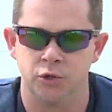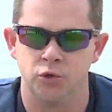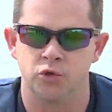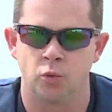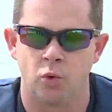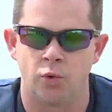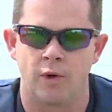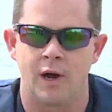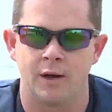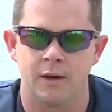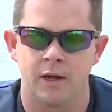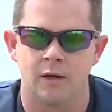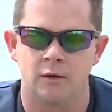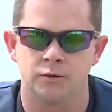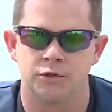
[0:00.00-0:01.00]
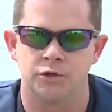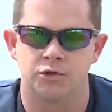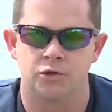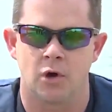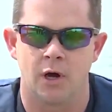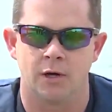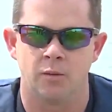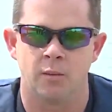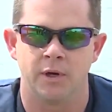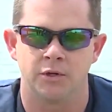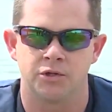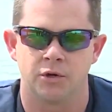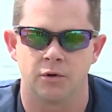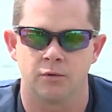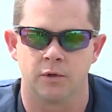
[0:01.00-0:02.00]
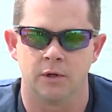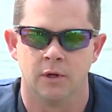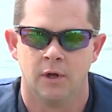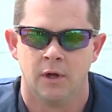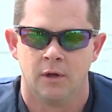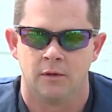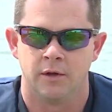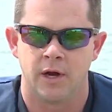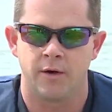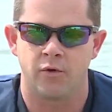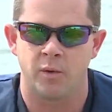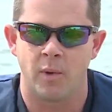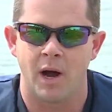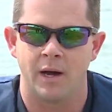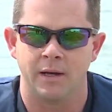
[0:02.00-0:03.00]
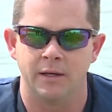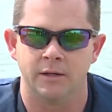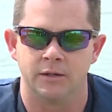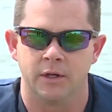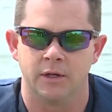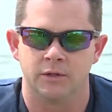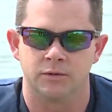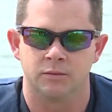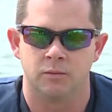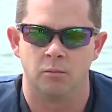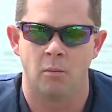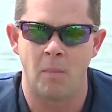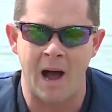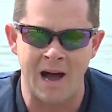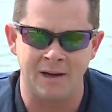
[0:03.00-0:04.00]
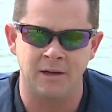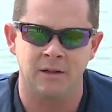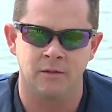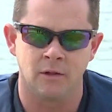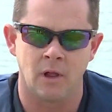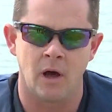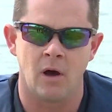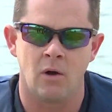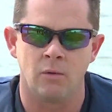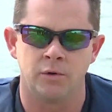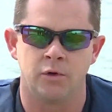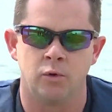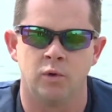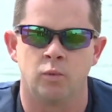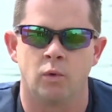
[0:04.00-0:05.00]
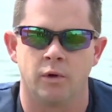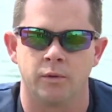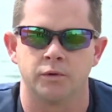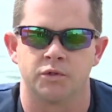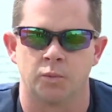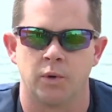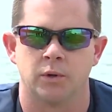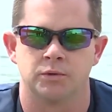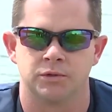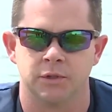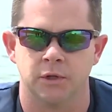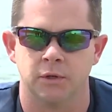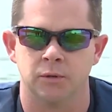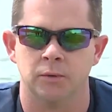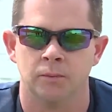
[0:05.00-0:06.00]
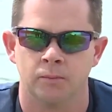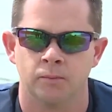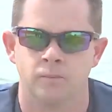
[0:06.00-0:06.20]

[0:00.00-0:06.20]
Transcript: usual right now, just trying to make sure that, that everybody is minding the law and doing what they're supposed to do.